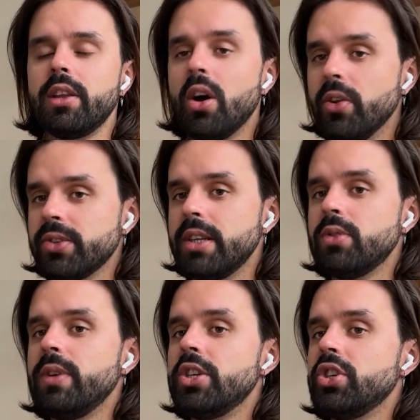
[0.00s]

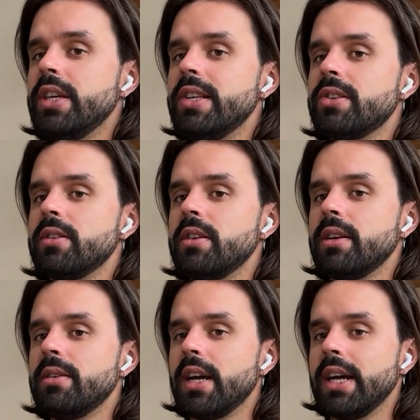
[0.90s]
content which is
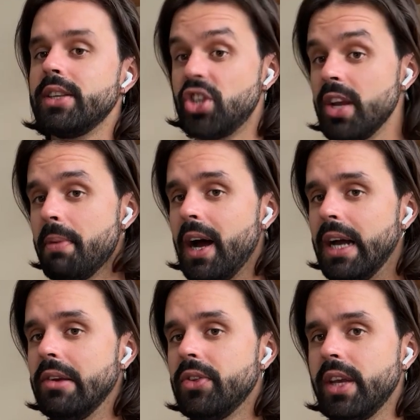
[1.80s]

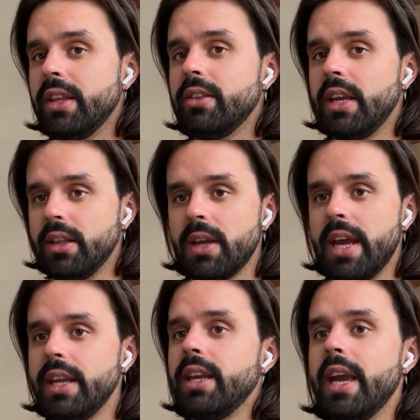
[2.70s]
cheaper than in
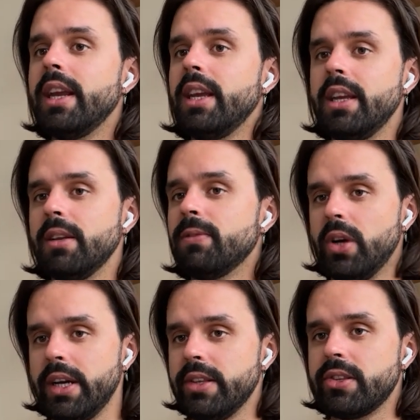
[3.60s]
any
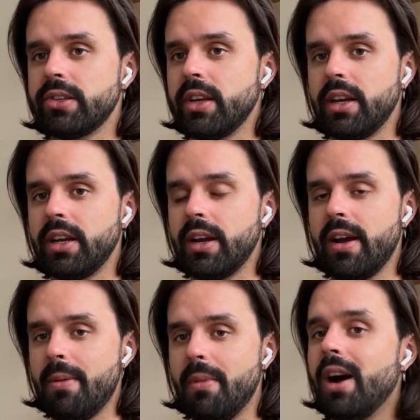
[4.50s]
influence
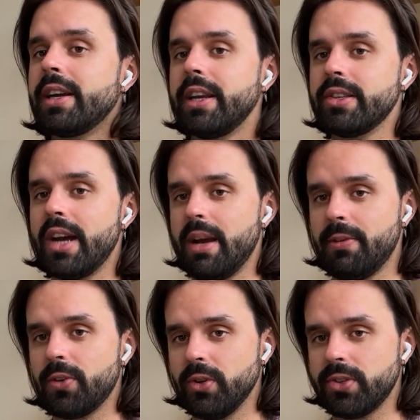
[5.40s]
marketing type
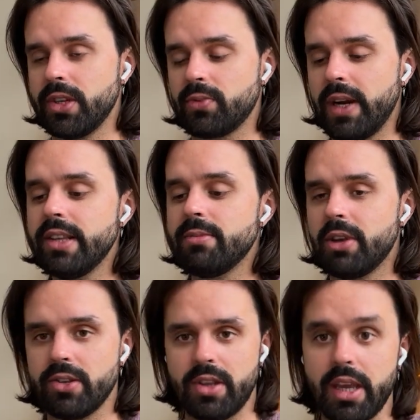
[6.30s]
of content, right?
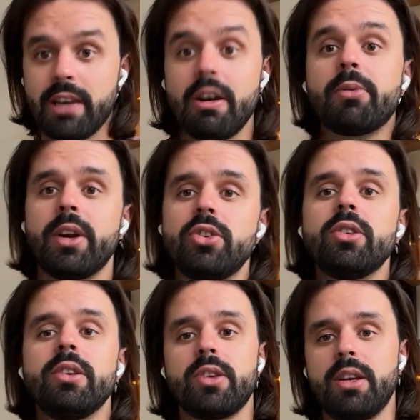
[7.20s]
Because the
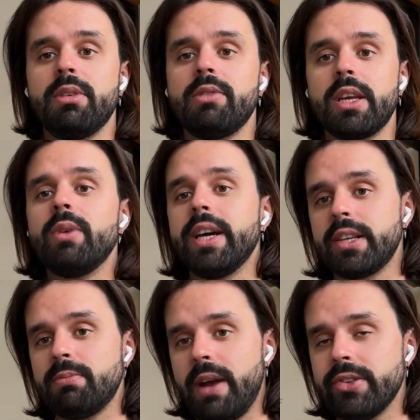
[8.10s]
collaboration is going to be like quite
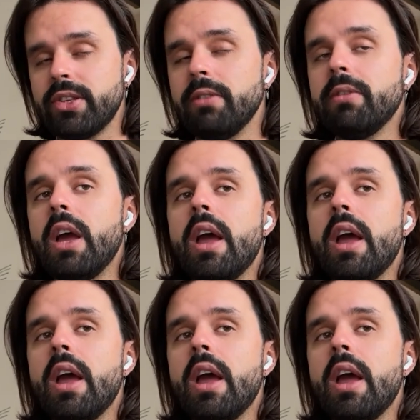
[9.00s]
expensive